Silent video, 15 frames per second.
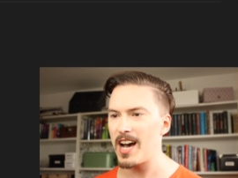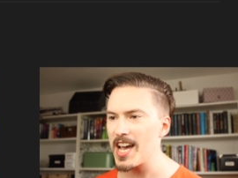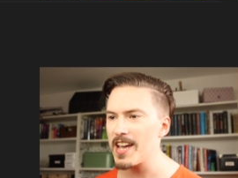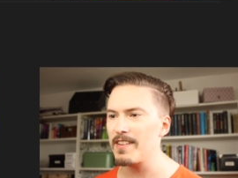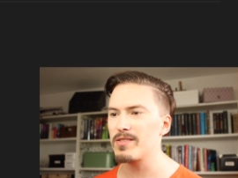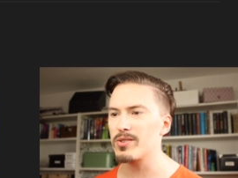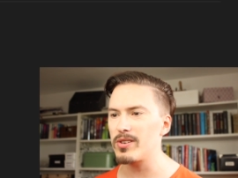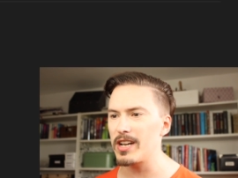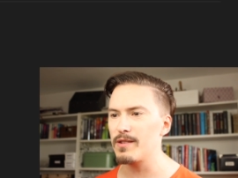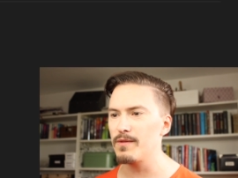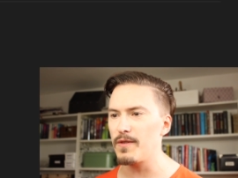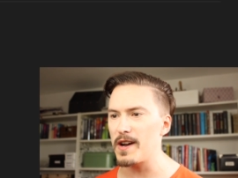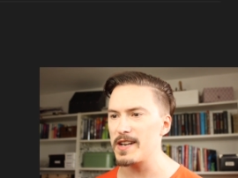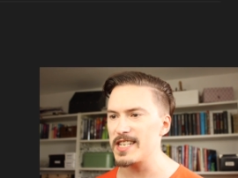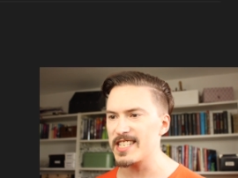I have tried to
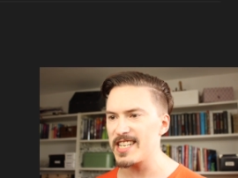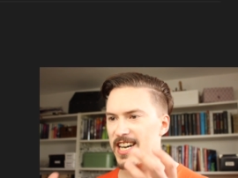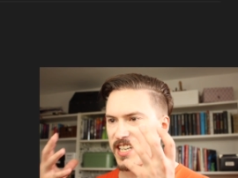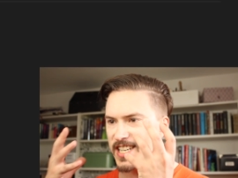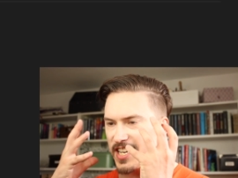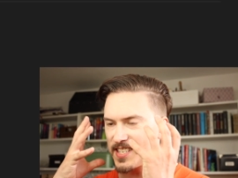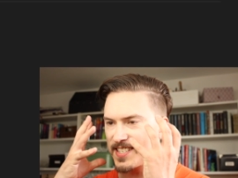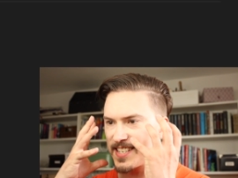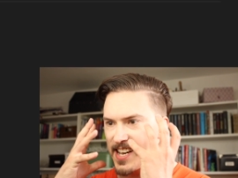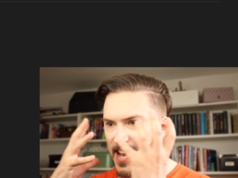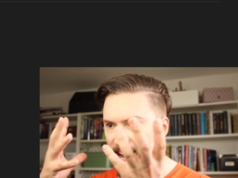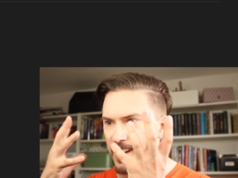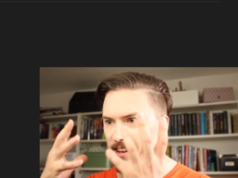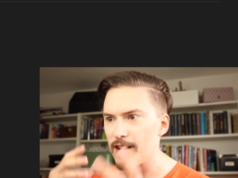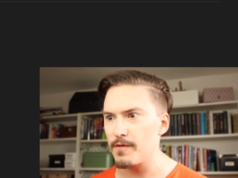find it, I just
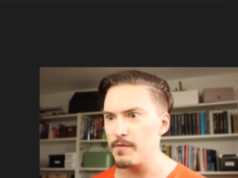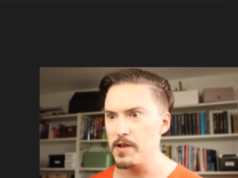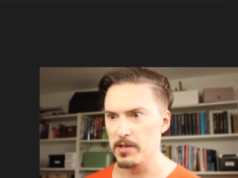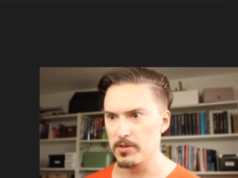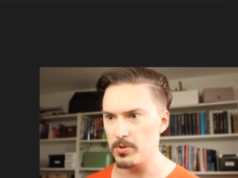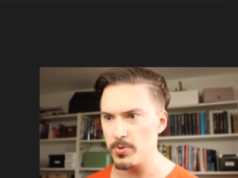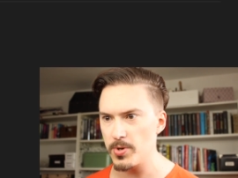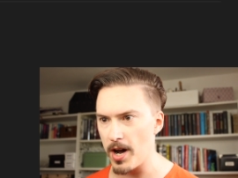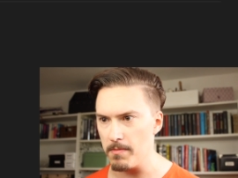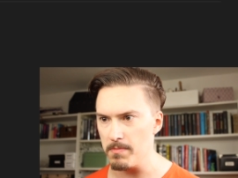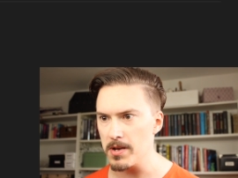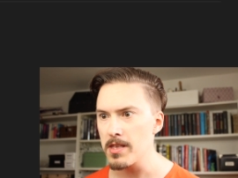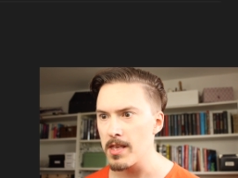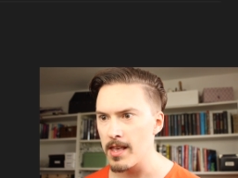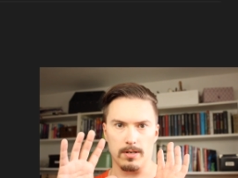can't, I feel so dumb.